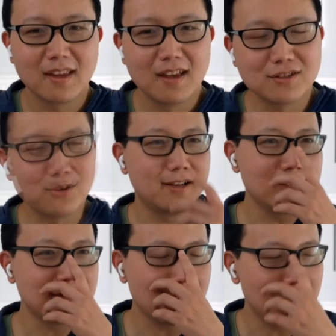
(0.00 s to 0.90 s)
So let's
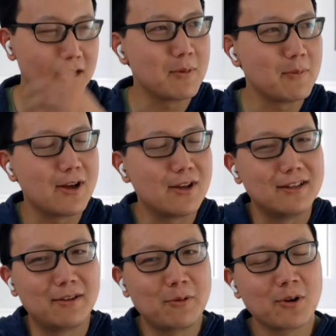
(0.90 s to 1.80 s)
talk a little bit about,
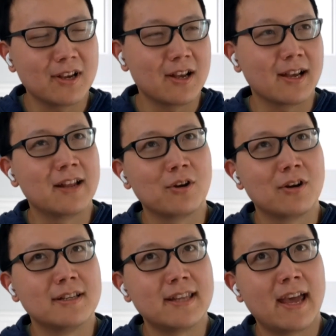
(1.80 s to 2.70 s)
and I'm going to kind of go
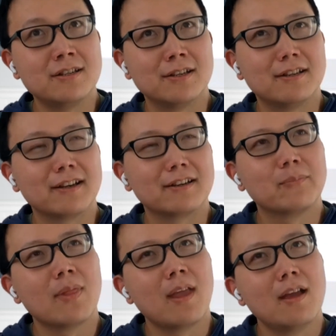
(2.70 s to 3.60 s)
on a tangent. Like,
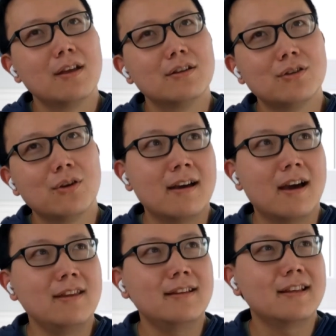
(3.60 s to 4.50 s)
so I
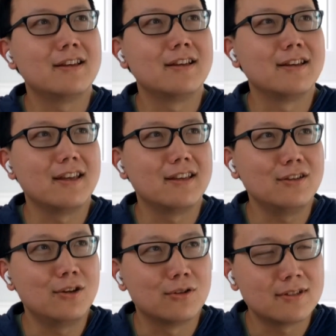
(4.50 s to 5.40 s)
think like
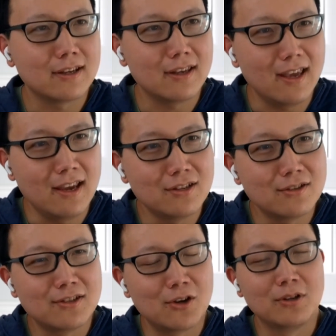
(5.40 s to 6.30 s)
there's like Asian
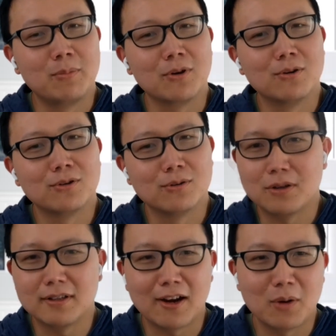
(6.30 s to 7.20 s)

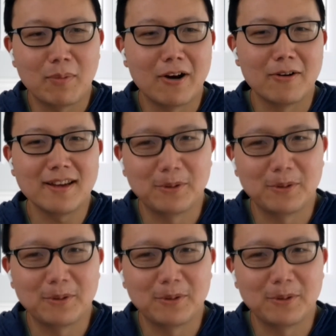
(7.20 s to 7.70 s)
stereotypical tiger parent, right?